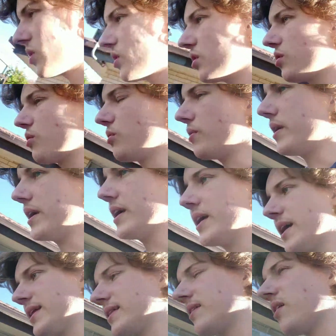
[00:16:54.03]
you already
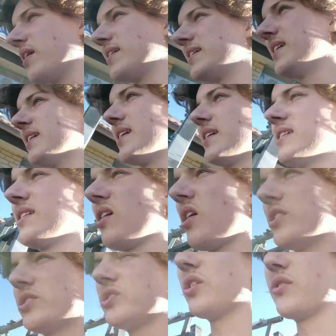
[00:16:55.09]
get the idea.
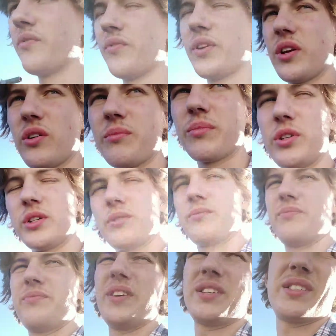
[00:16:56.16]
I don't think I'm going to
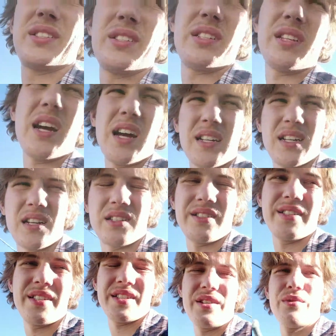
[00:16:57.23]
fix the Tata because
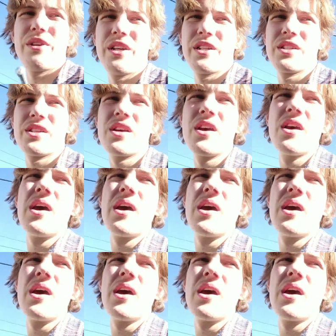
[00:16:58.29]
it still needs